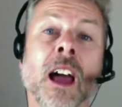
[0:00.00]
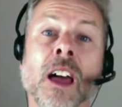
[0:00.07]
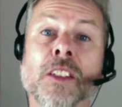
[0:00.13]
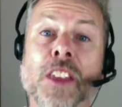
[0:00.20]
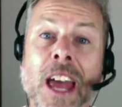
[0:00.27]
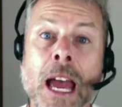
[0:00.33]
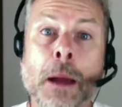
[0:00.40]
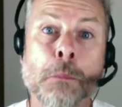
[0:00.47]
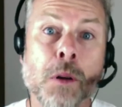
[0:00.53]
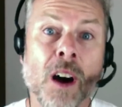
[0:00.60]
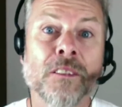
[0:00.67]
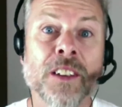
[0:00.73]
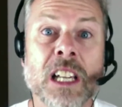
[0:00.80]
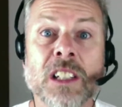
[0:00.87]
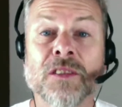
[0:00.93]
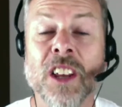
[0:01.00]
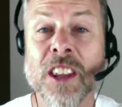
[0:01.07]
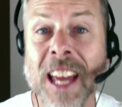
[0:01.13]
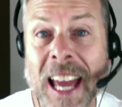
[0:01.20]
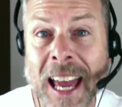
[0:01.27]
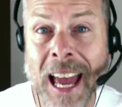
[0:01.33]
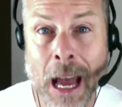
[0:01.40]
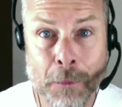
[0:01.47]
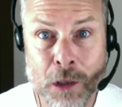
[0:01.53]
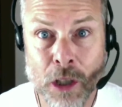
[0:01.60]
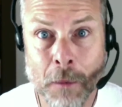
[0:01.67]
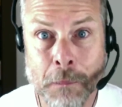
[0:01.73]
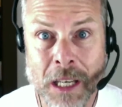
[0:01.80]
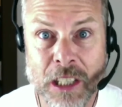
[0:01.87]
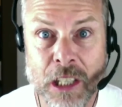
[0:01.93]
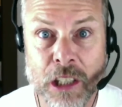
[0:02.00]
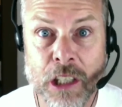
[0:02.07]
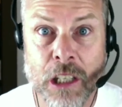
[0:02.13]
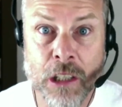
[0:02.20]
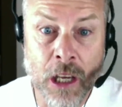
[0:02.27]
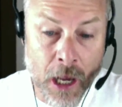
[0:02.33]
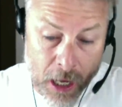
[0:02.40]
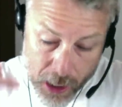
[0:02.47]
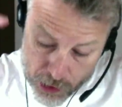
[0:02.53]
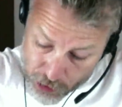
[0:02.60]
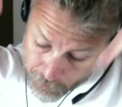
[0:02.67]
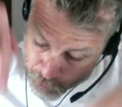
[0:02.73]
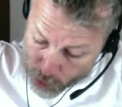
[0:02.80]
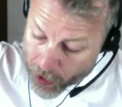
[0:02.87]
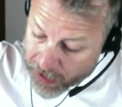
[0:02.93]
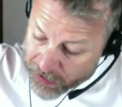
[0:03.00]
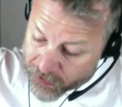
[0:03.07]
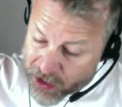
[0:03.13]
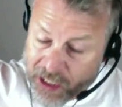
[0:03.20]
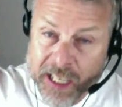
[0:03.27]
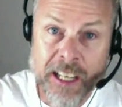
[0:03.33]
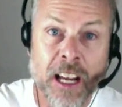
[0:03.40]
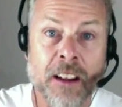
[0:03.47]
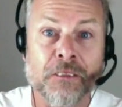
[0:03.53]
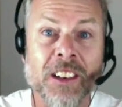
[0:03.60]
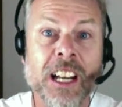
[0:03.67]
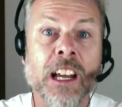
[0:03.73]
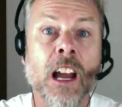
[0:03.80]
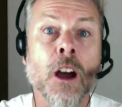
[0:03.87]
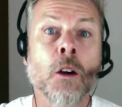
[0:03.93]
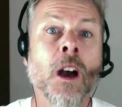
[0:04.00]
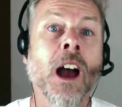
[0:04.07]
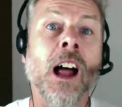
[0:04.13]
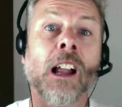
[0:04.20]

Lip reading: their profits for their Amazon businesses, subscribe to this video,